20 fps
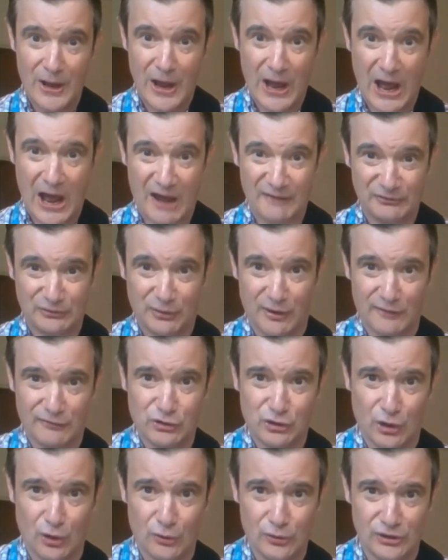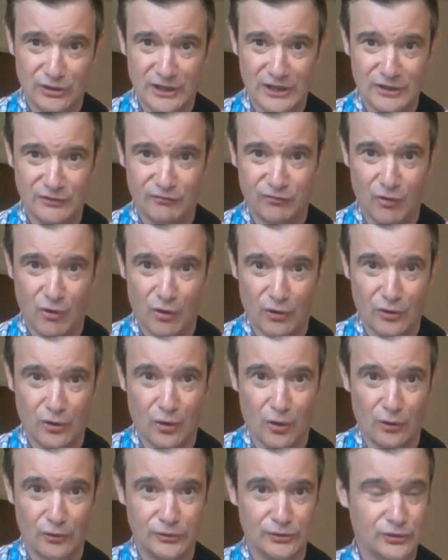after I've shown you these 4
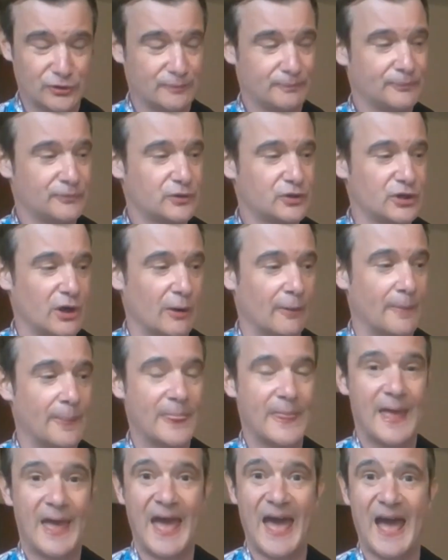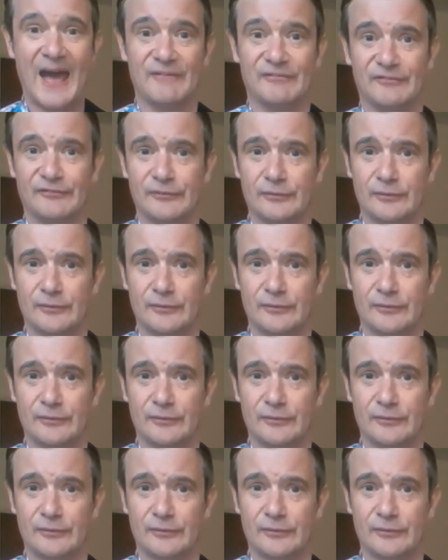chords. So, F.